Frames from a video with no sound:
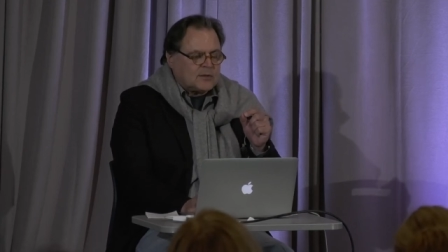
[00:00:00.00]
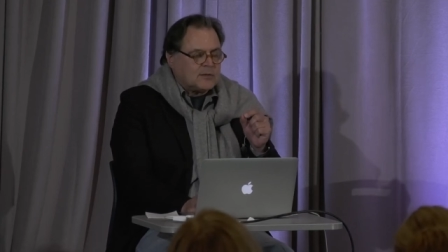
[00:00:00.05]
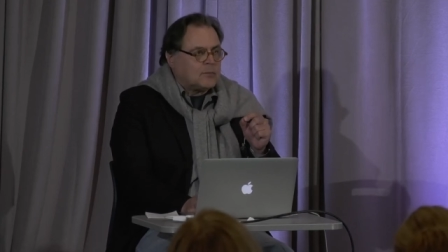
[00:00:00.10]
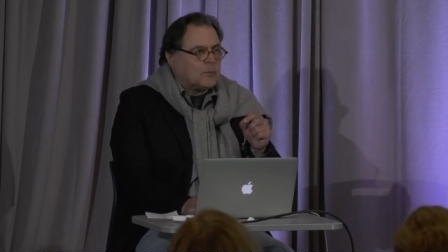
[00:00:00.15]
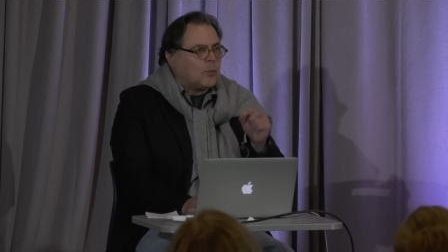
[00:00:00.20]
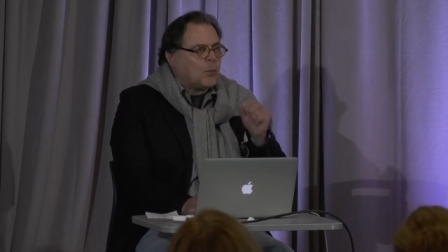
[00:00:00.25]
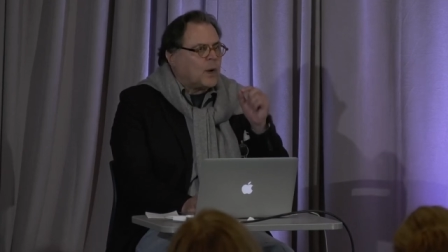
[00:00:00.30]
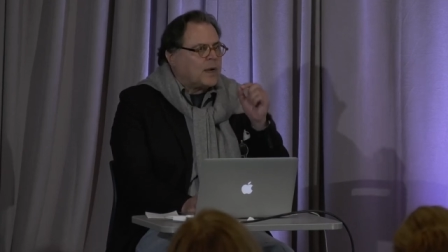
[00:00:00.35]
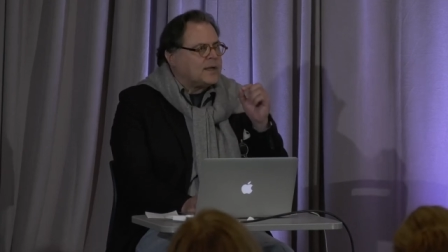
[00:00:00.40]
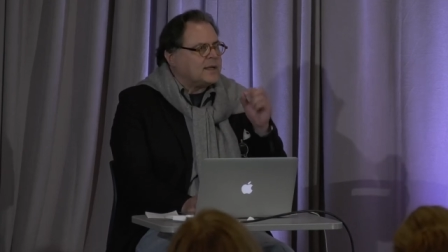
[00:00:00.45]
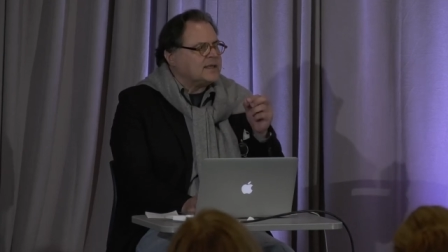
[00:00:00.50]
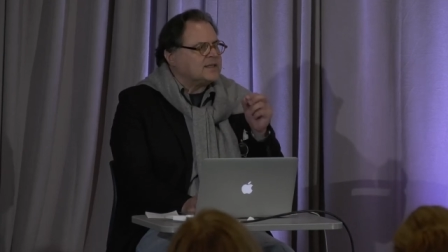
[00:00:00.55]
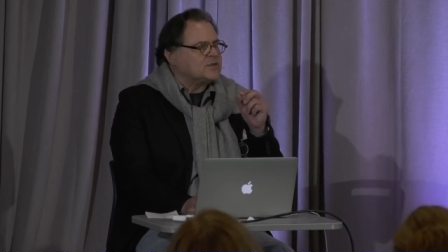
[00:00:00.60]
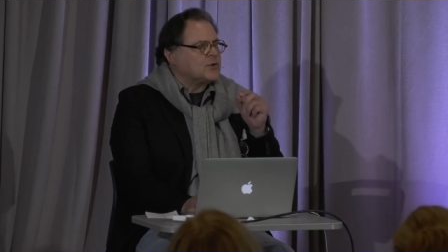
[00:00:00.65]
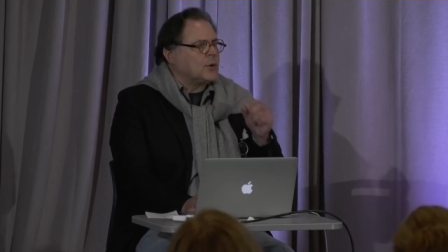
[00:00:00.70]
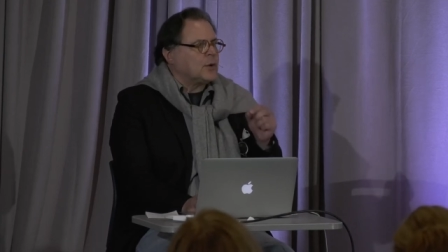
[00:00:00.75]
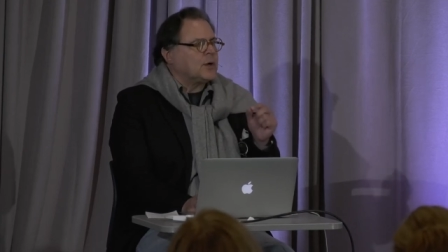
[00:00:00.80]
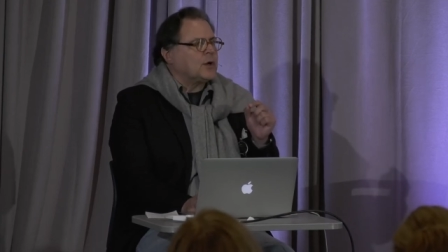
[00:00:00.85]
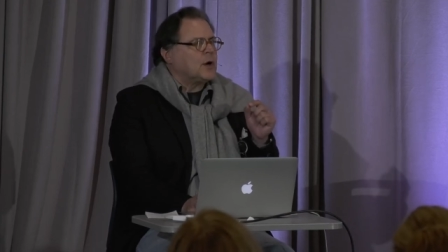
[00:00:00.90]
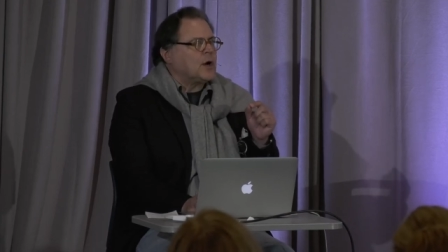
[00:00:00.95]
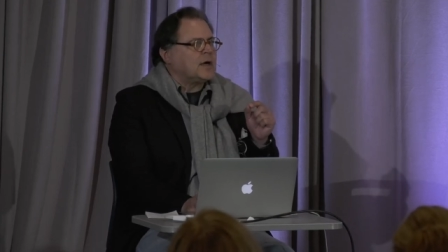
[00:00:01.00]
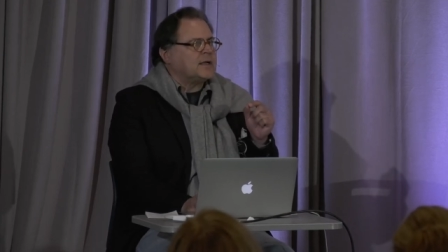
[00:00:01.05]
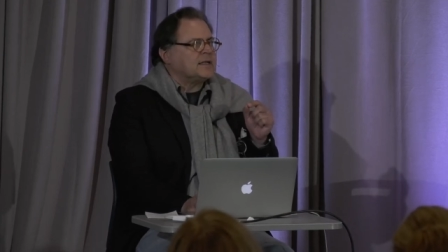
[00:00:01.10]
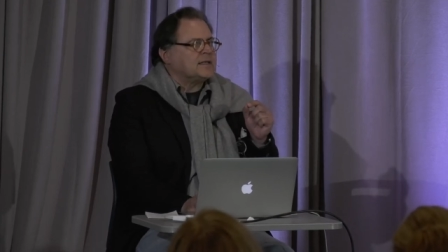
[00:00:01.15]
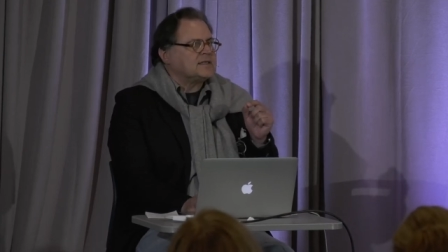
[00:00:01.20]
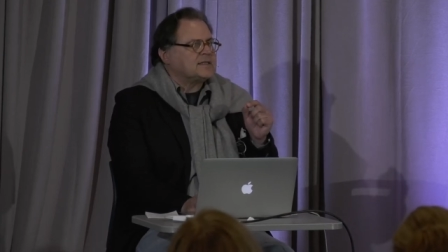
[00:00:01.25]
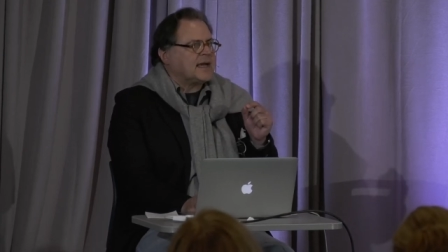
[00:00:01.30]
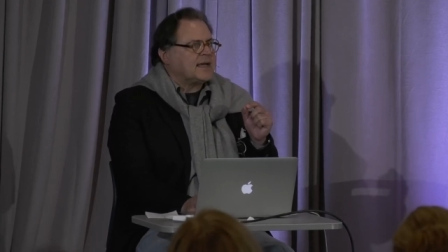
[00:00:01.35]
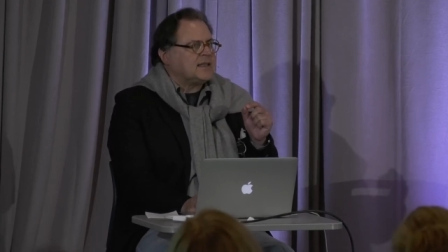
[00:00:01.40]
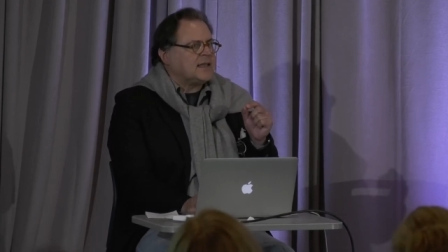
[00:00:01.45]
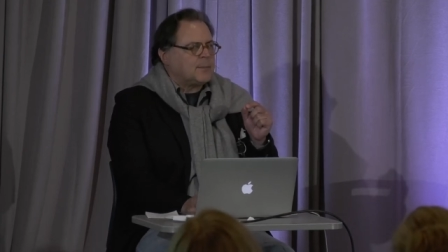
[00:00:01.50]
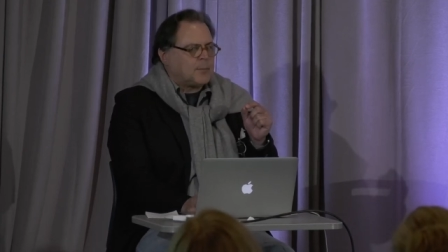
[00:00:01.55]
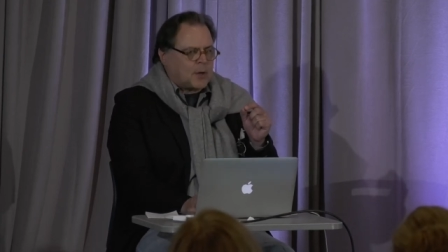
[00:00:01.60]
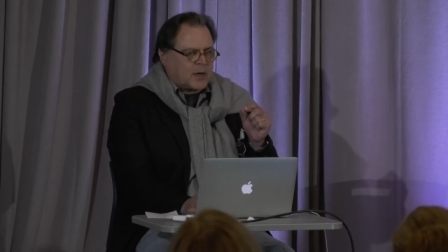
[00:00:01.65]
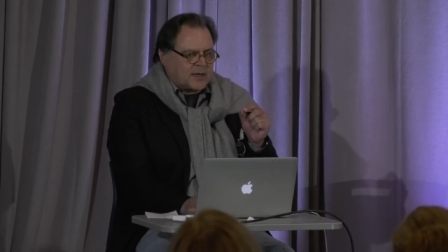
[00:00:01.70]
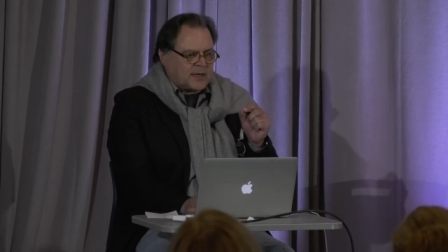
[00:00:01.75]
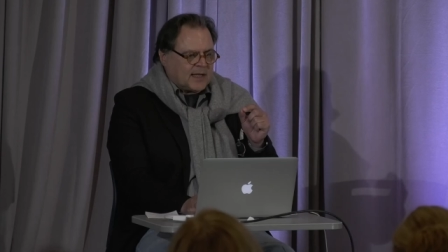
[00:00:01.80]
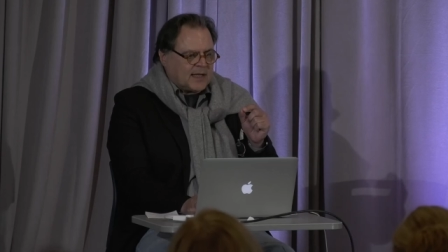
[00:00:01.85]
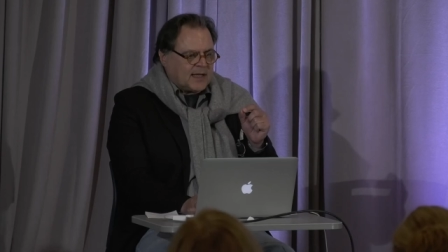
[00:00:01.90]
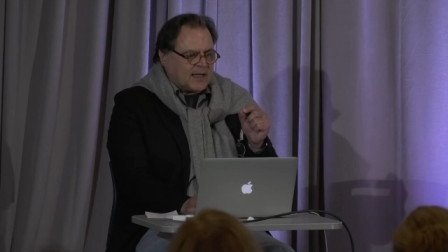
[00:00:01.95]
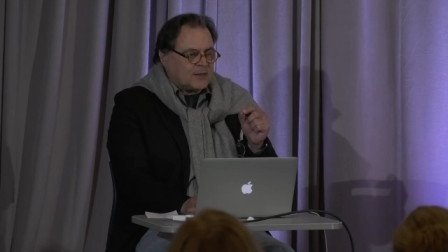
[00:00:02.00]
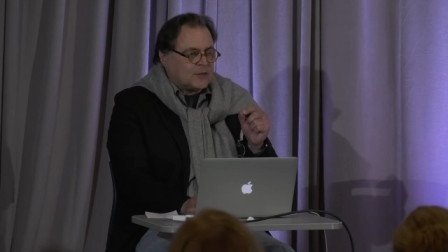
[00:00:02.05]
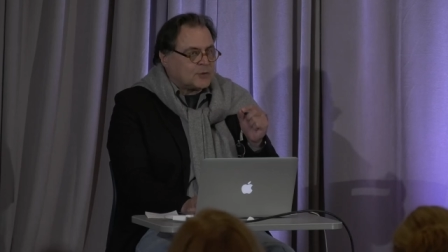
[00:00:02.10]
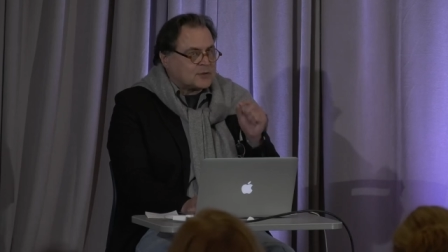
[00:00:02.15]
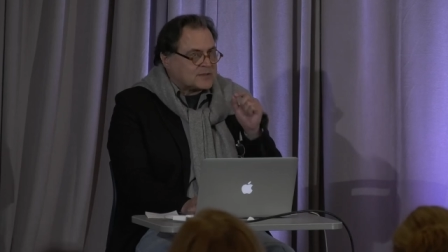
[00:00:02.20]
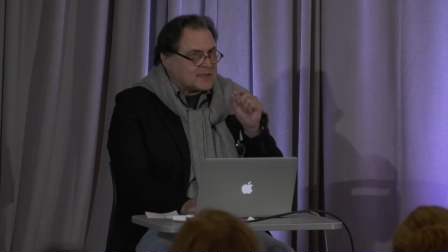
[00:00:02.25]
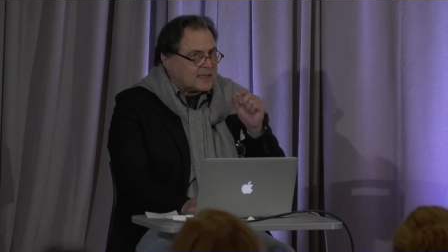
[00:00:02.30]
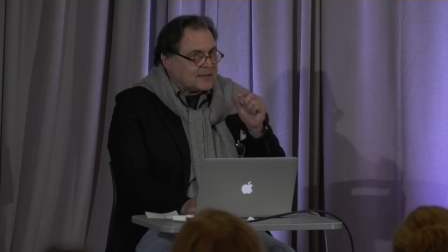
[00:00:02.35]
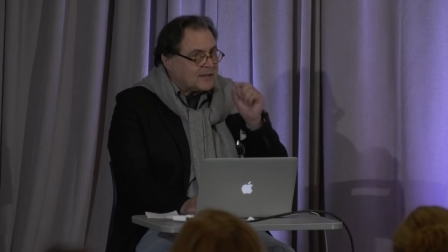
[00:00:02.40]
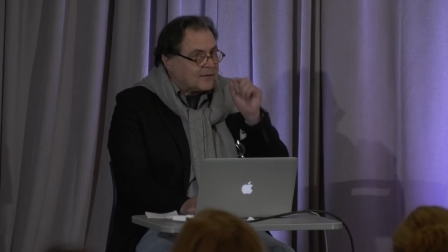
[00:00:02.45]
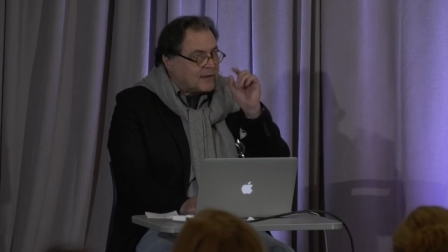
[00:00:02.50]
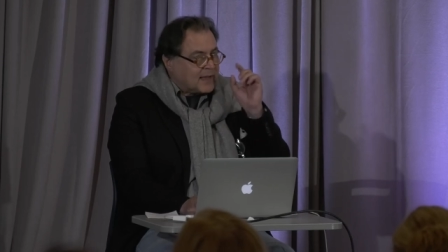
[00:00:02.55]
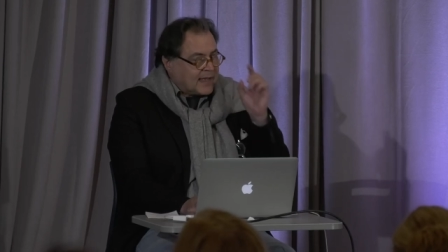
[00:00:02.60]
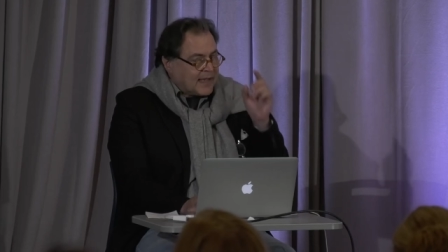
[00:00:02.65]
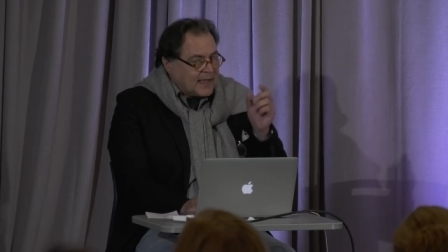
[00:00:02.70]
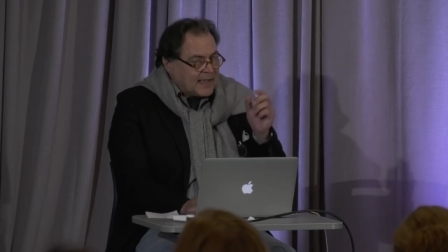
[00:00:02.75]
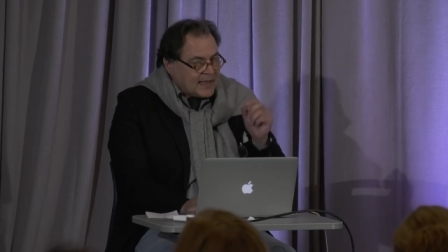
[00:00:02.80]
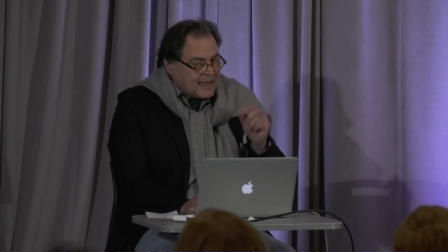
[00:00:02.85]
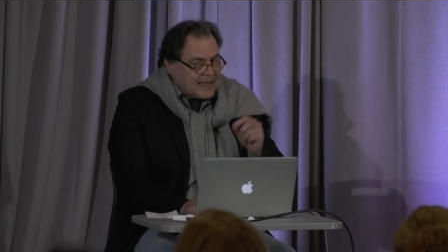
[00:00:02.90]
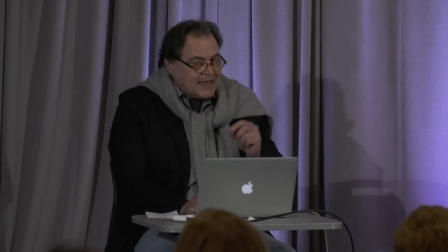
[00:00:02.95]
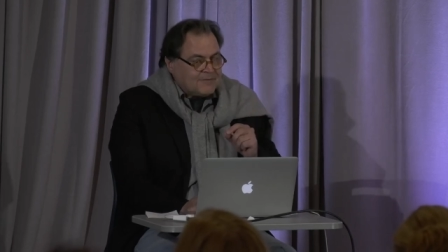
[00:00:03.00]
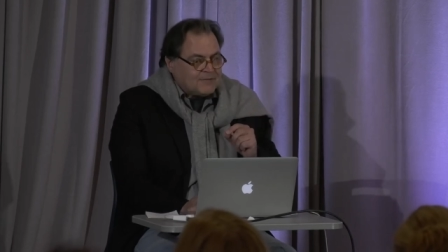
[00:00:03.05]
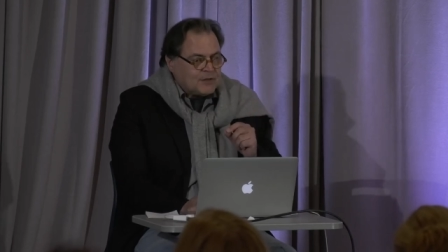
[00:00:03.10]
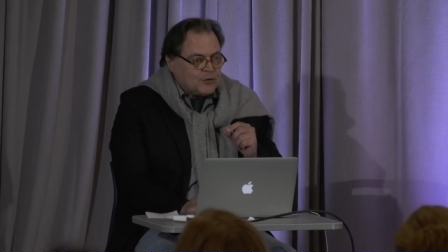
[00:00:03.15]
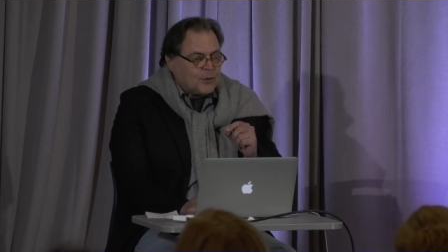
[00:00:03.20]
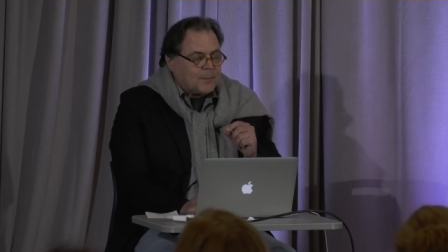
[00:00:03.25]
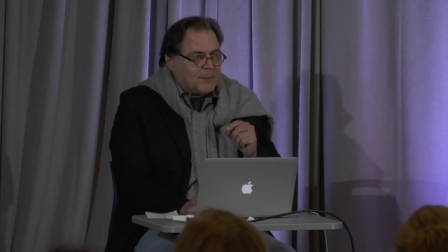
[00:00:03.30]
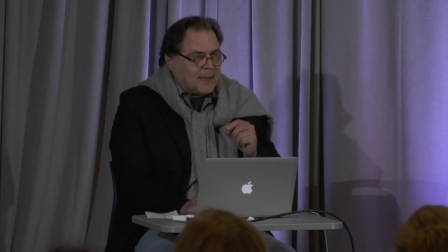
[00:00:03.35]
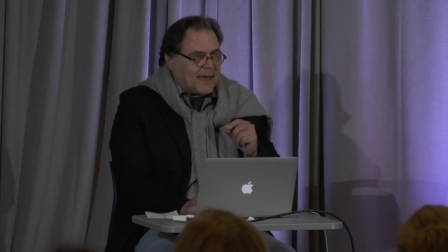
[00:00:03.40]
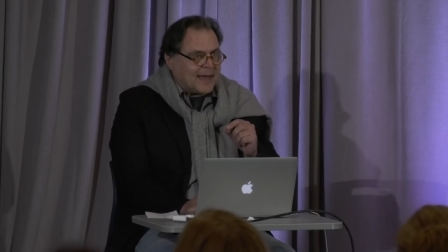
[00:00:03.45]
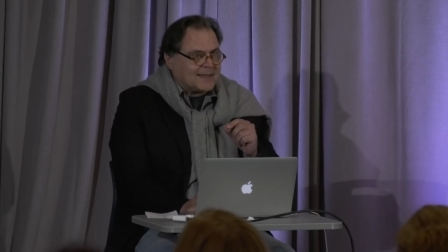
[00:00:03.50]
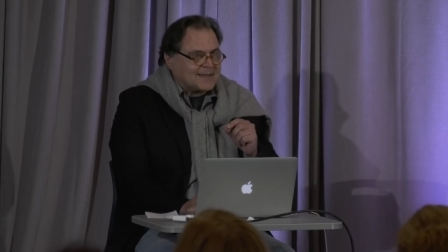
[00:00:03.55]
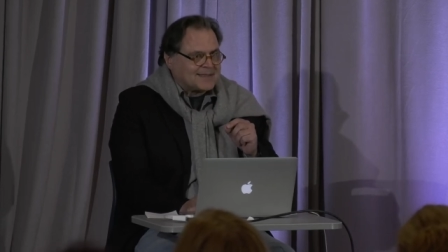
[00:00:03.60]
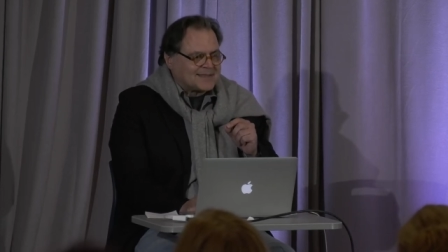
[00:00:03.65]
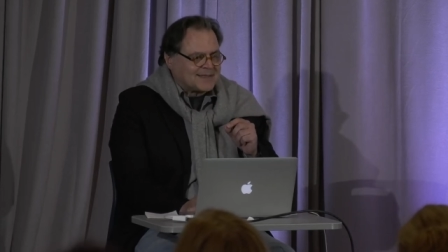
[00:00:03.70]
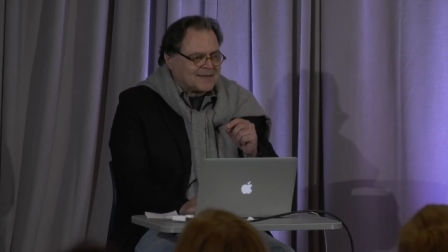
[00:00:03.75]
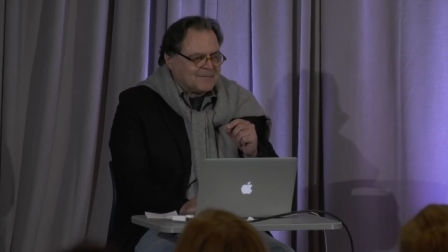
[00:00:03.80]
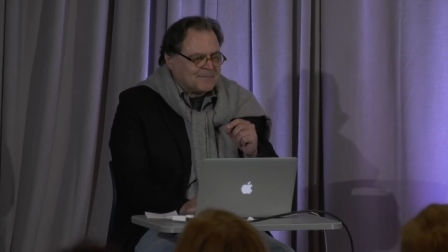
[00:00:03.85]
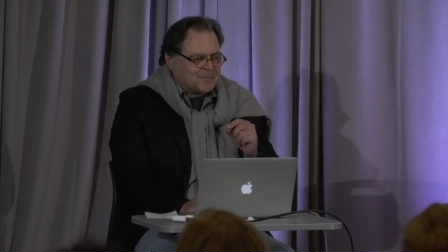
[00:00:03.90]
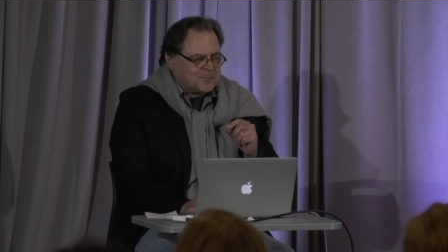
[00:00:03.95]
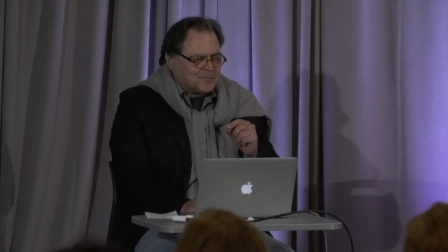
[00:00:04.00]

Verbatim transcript: what is going on inside their body and those they love. Even your pets.